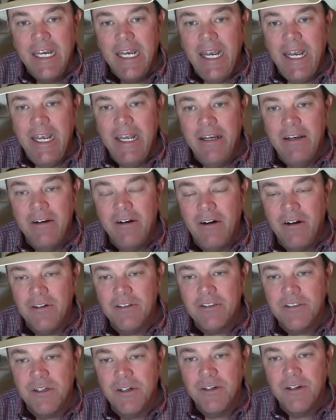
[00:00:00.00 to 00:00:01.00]
and
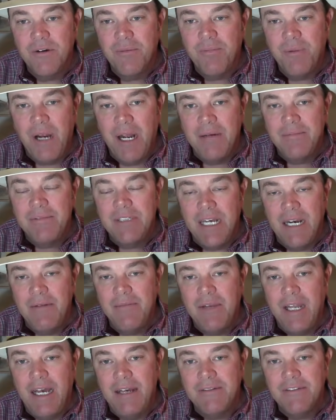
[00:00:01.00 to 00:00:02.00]
also your
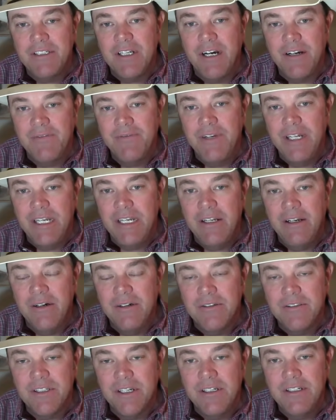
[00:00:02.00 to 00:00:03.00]
primetime livestock
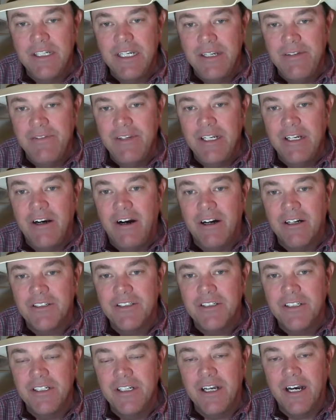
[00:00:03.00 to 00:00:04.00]
videos on
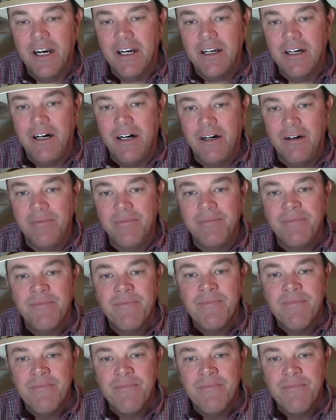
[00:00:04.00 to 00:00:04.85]
dvauction.com.